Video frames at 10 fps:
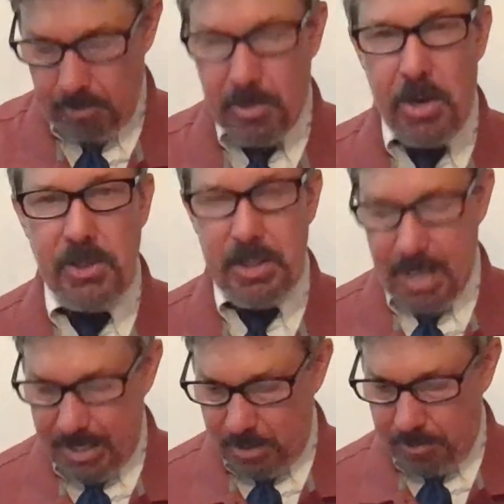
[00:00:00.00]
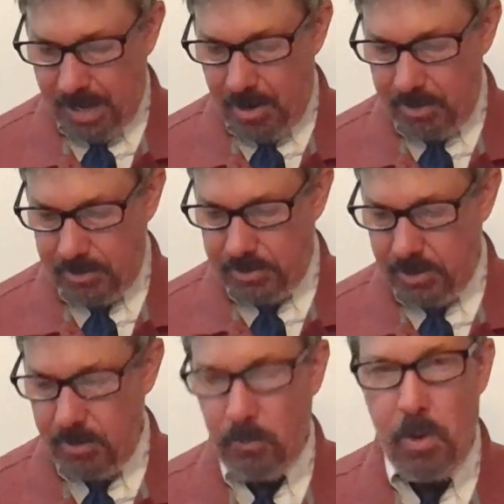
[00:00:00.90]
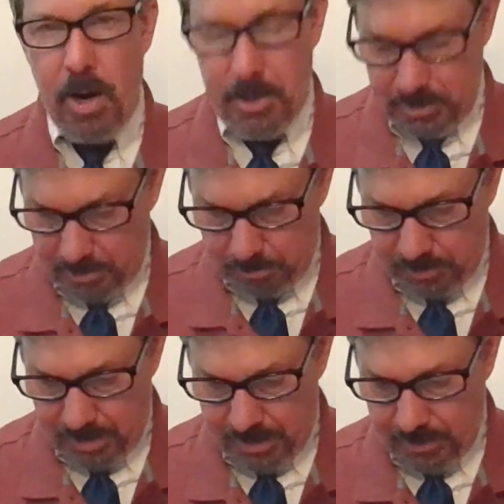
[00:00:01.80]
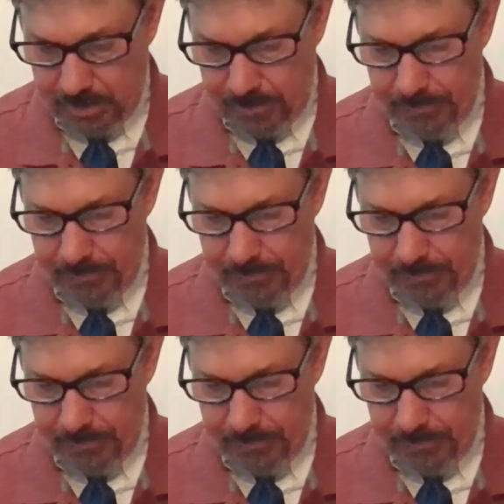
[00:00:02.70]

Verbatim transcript: Moses had the power to turn water to blood